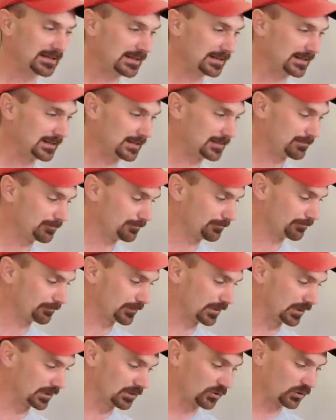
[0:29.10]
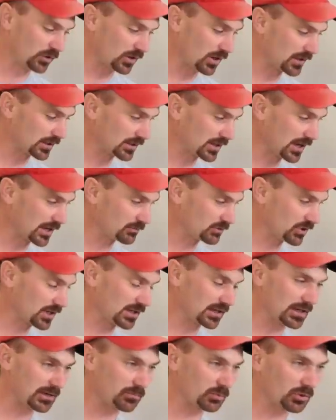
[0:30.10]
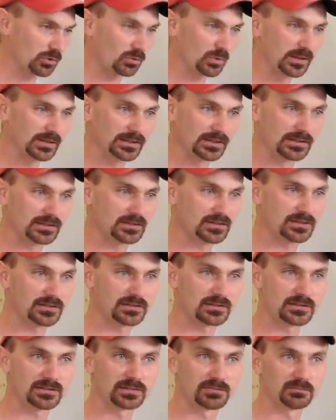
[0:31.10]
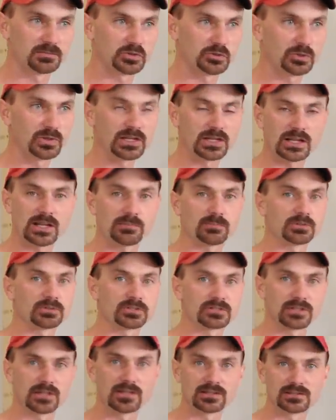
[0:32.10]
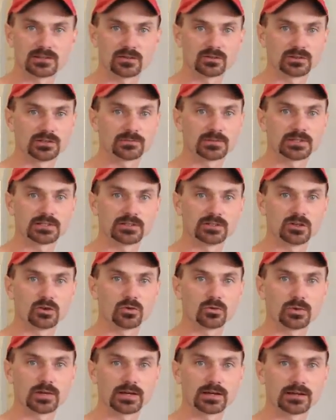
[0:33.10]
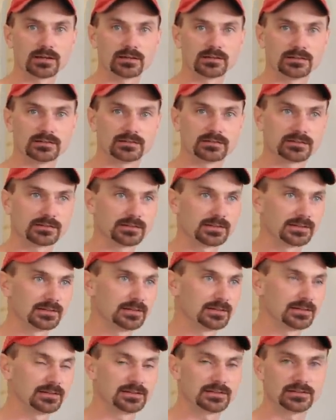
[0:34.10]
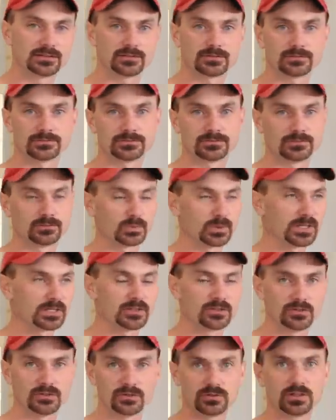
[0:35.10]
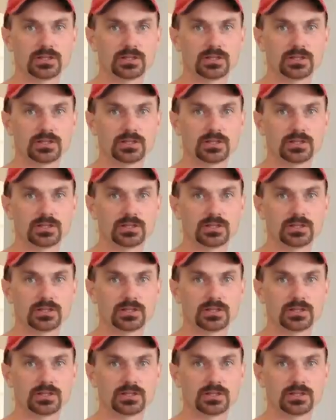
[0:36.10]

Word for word: Um, you know, a lot of times you end up with one that's between a couple studs out in the middle of nowhere, and you know, what do you do?